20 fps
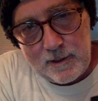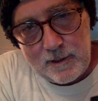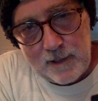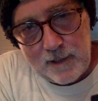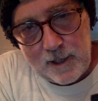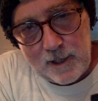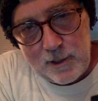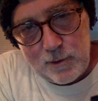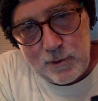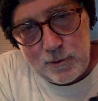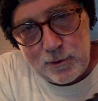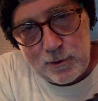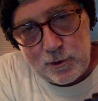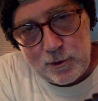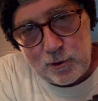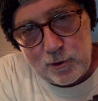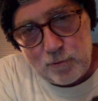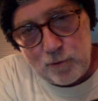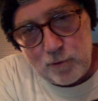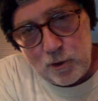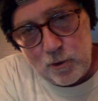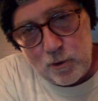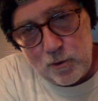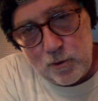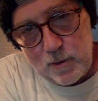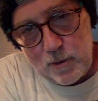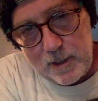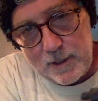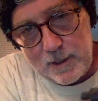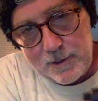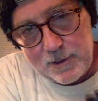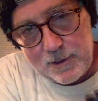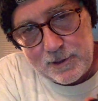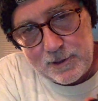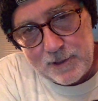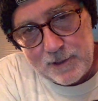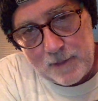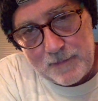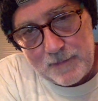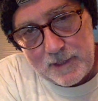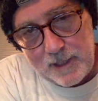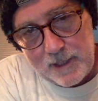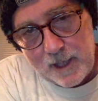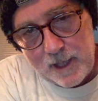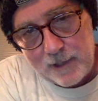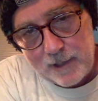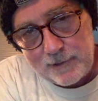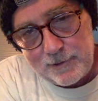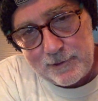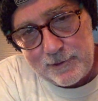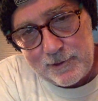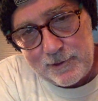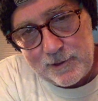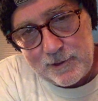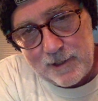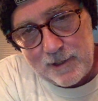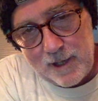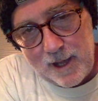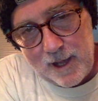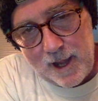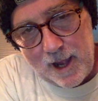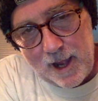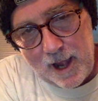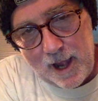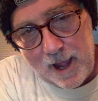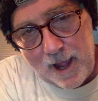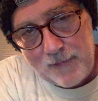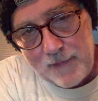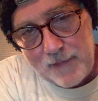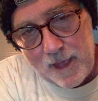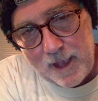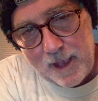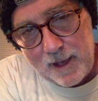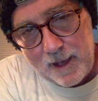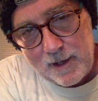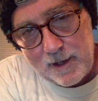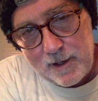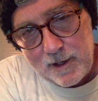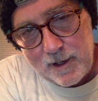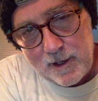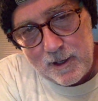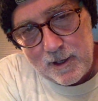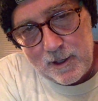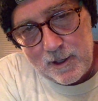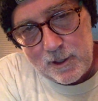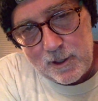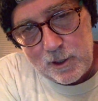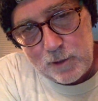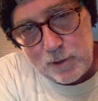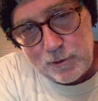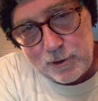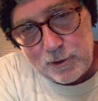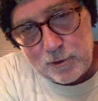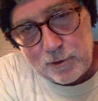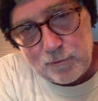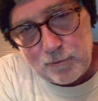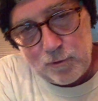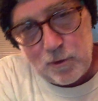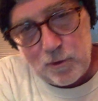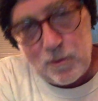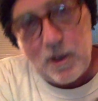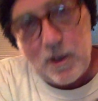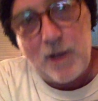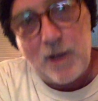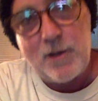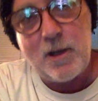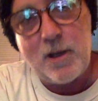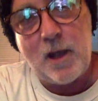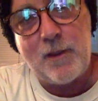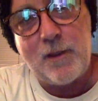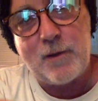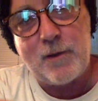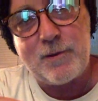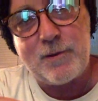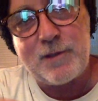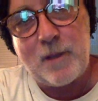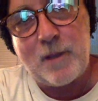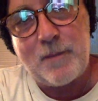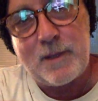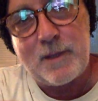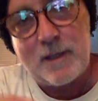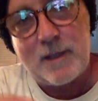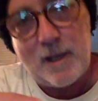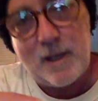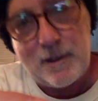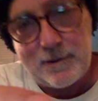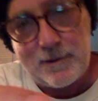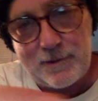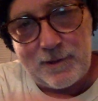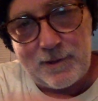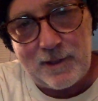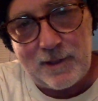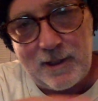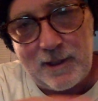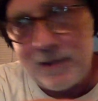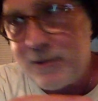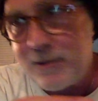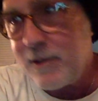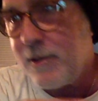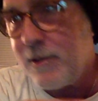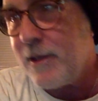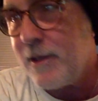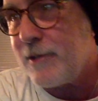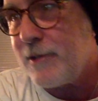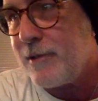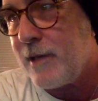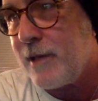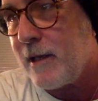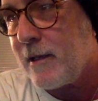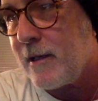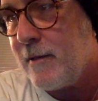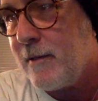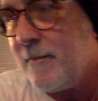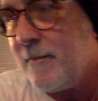that you screw into something else, and then you screw another something else into this thing.